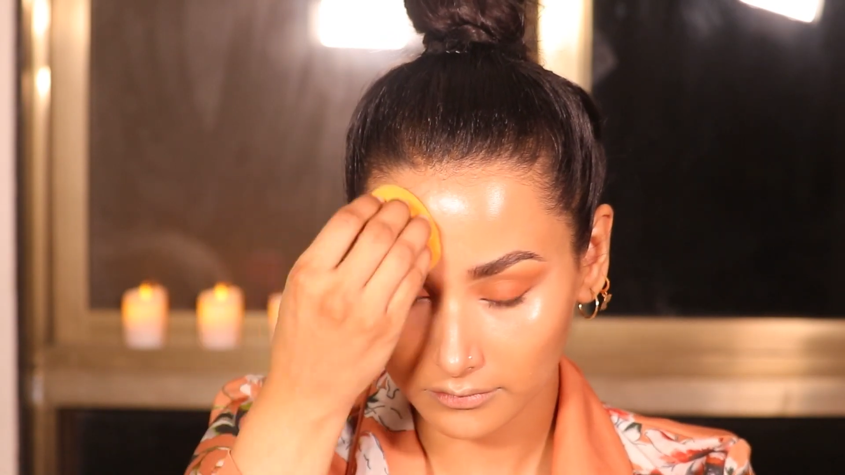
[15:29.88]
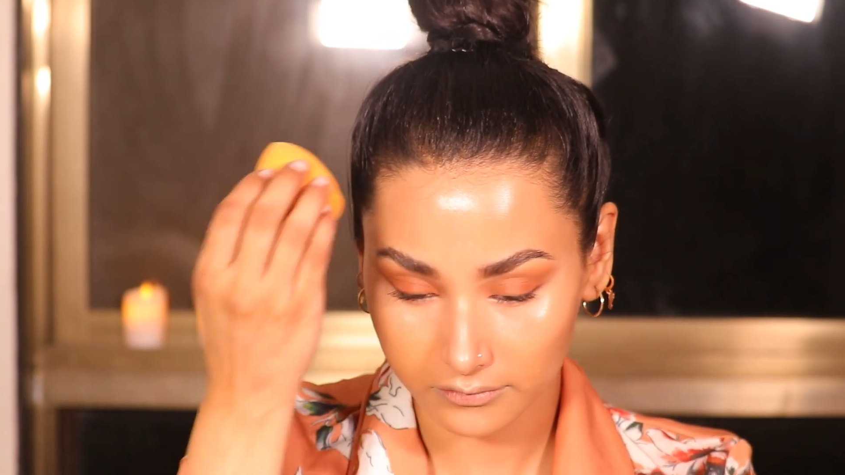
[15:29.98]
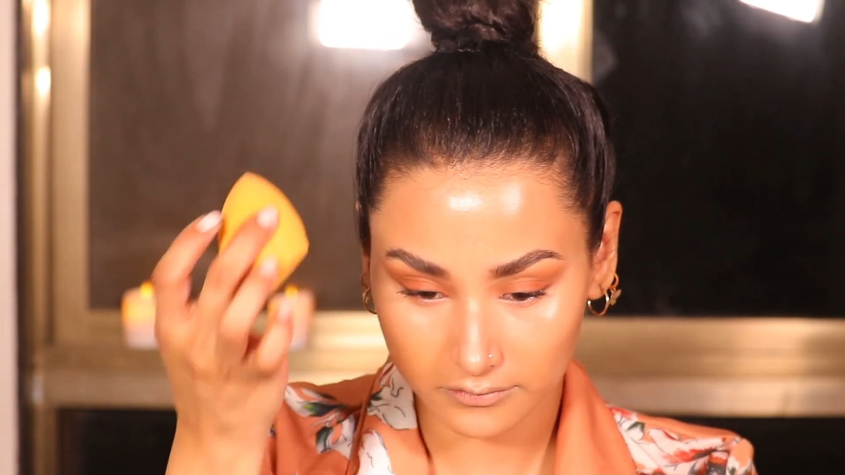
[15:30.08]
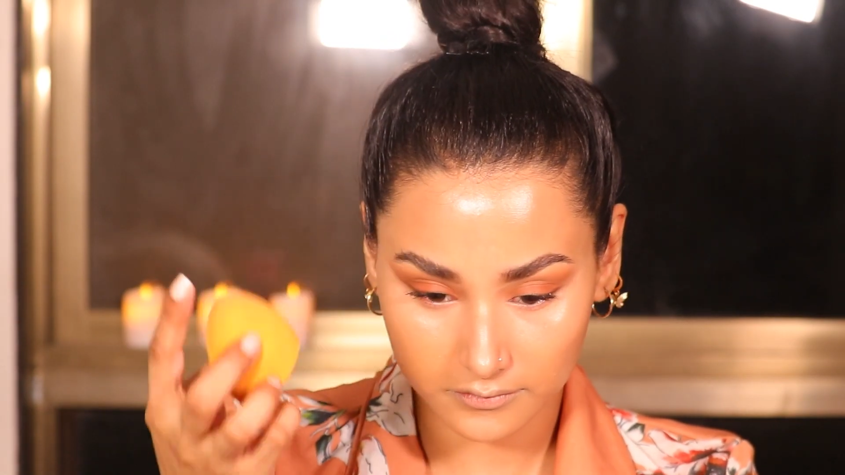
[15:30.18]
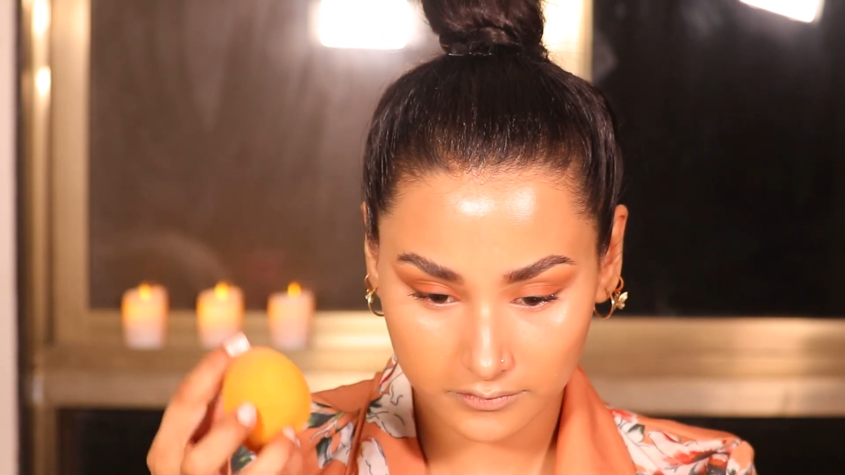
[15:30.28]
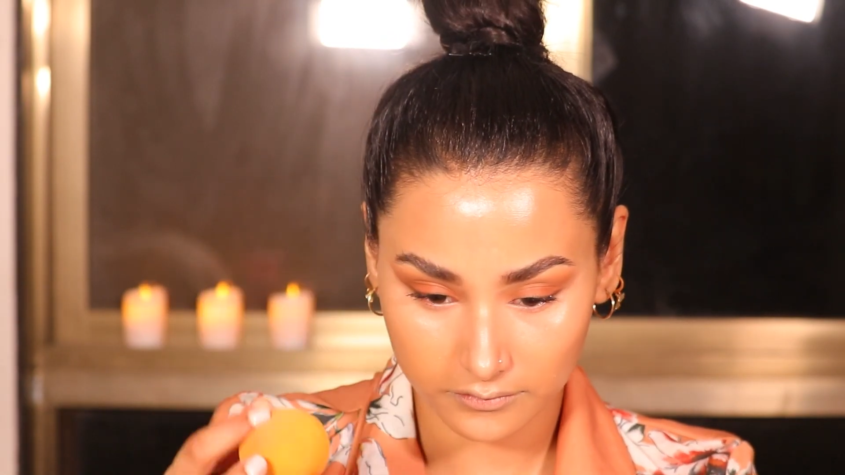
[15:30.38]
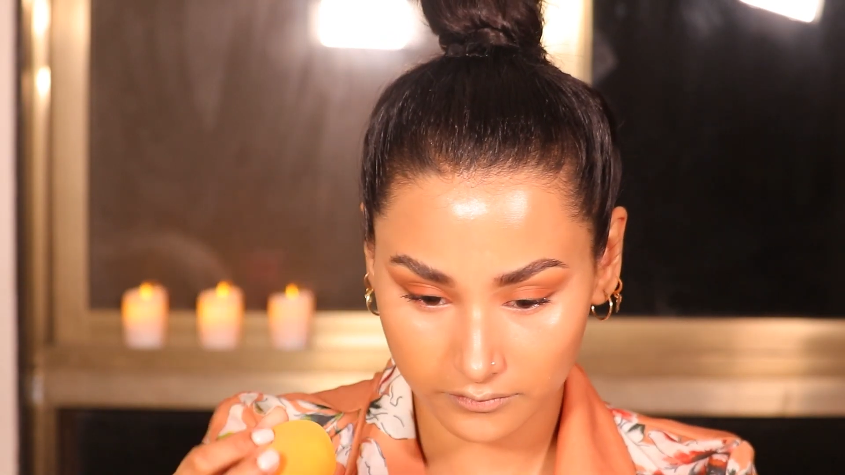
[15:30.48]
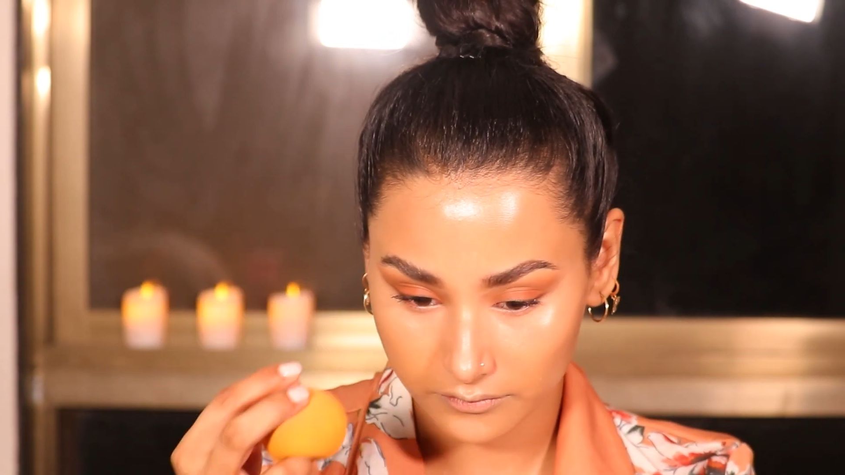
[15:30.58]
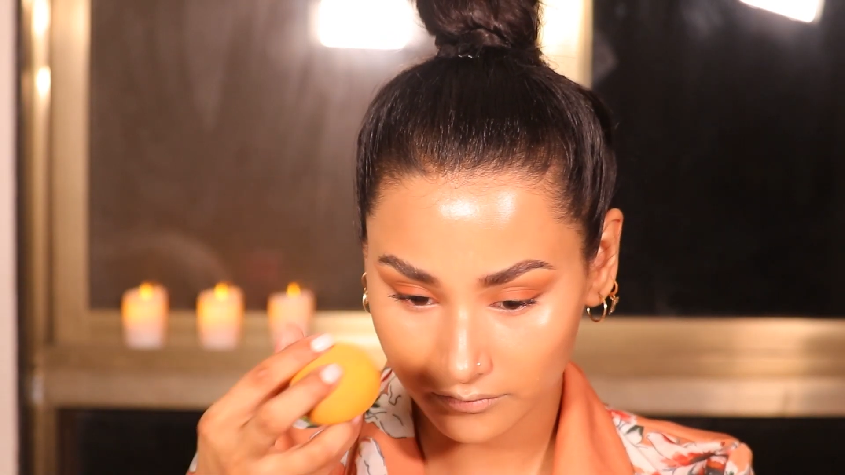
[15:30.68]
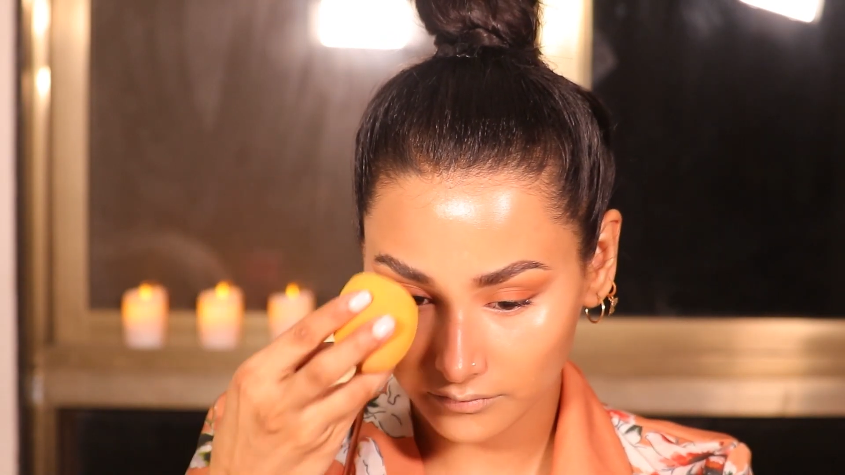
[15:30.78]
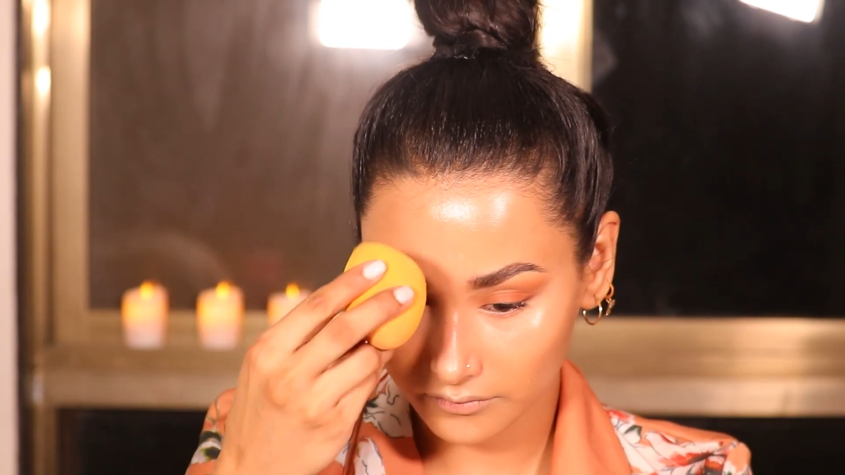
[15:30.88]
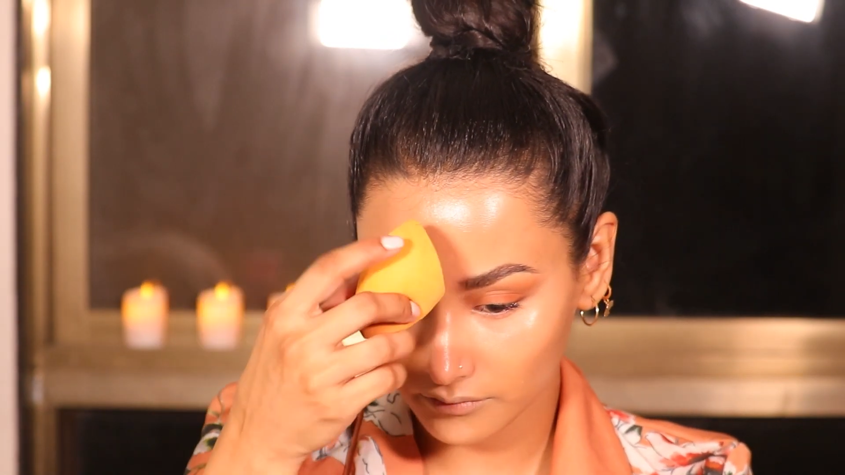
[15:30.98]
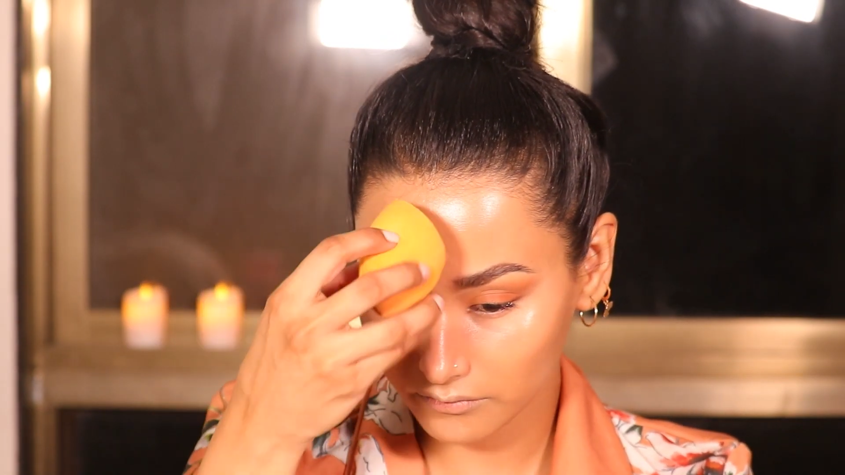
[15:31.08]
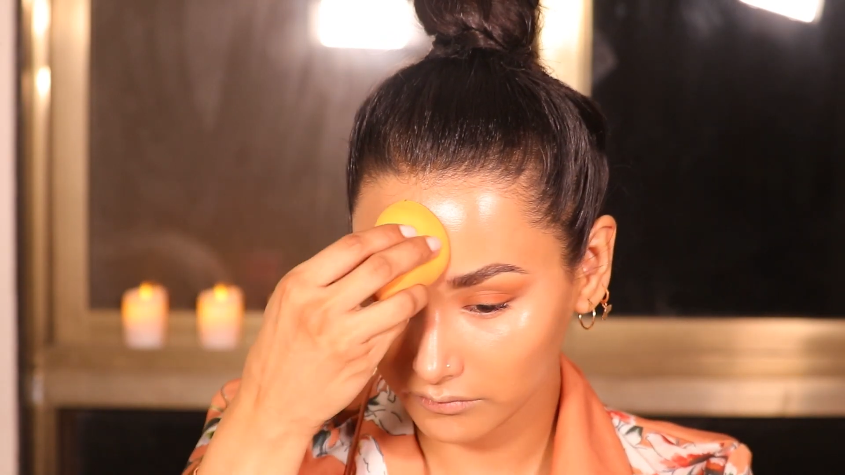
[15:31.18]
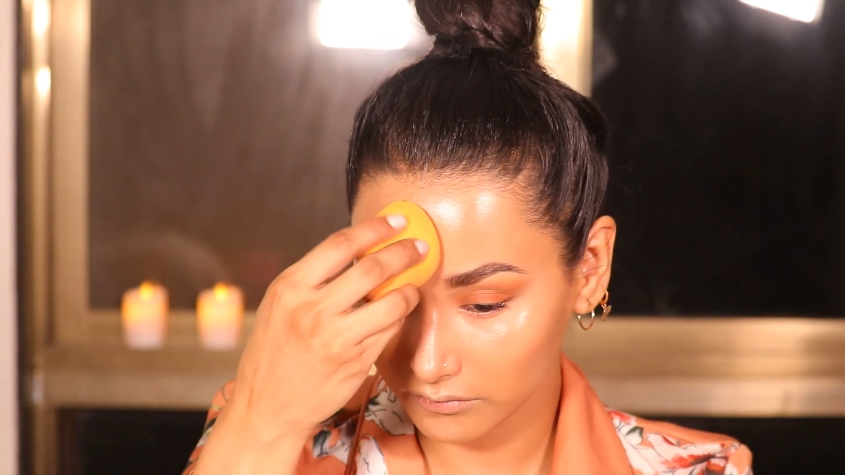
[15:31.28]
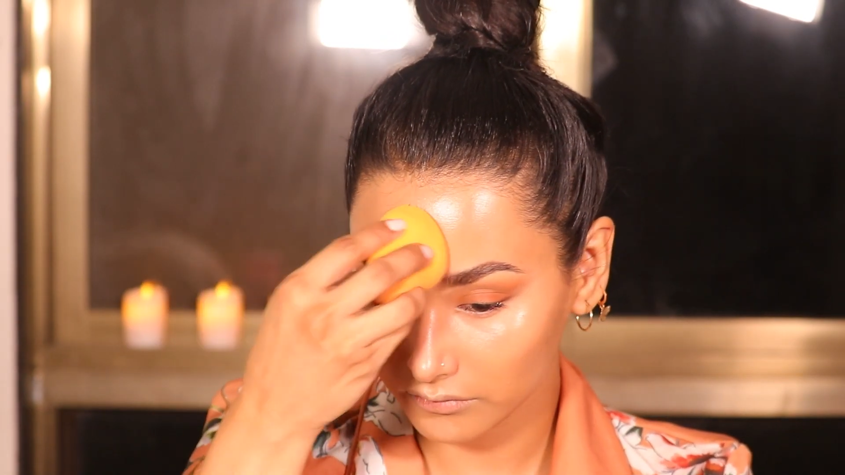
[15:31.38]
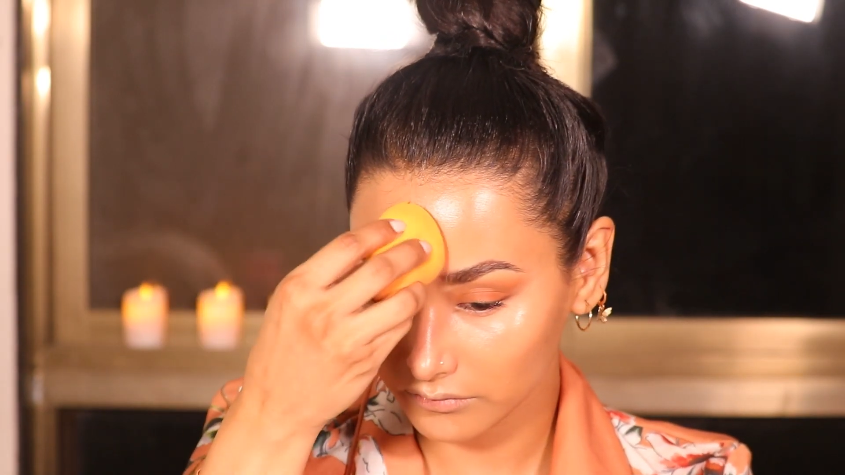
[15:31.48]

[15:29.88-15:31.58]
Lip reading: I will not drag the